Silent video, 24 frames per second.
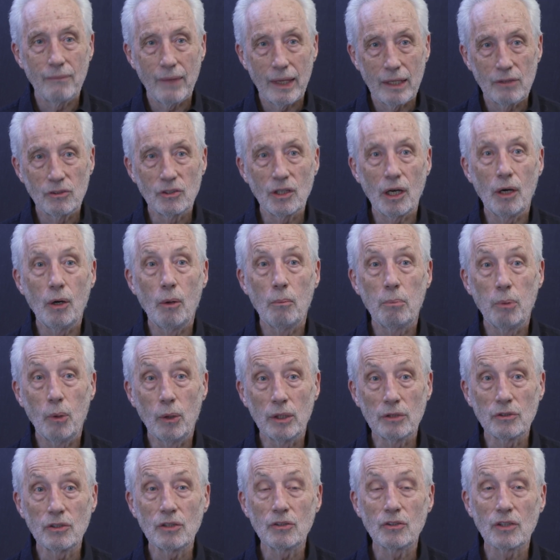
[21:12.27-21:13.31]
So
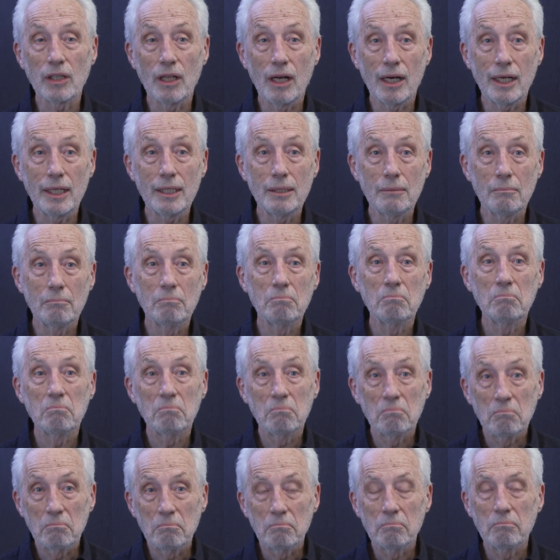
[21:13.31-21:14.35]
pause the slide,
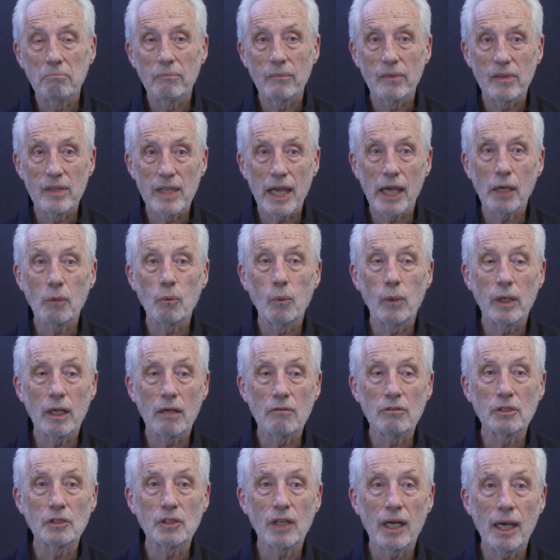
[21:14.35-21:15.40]
take
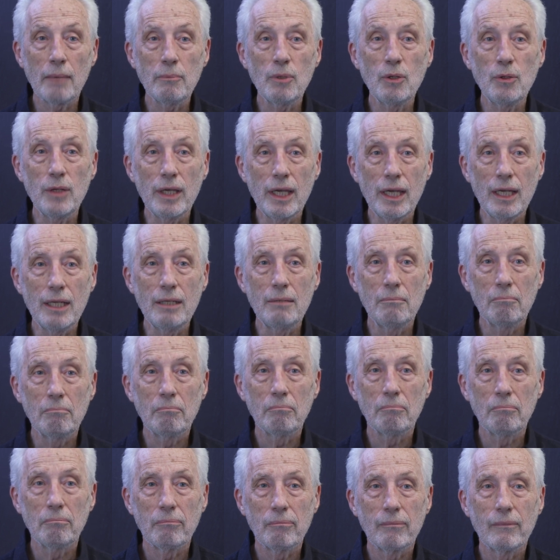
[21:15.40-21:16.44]
whatever time you need,
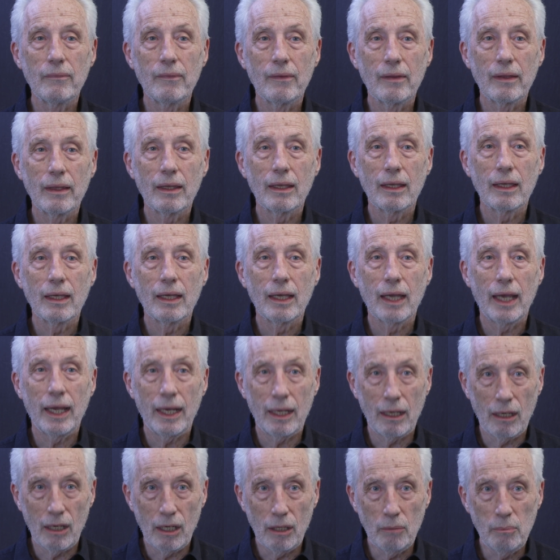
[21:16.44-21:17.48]

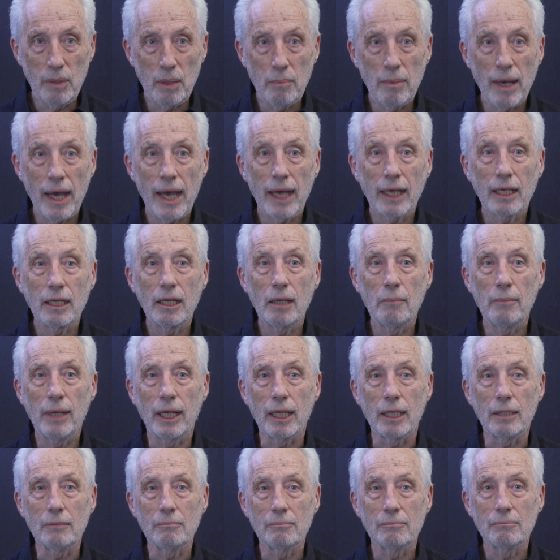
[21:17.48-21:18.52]
and I'll be back in a
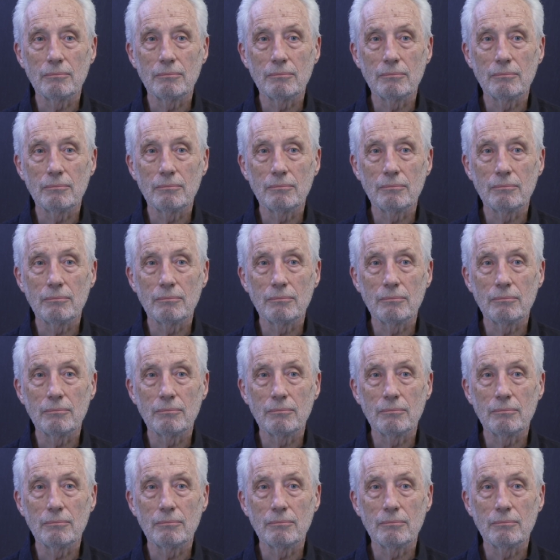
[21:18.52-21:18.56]
minute.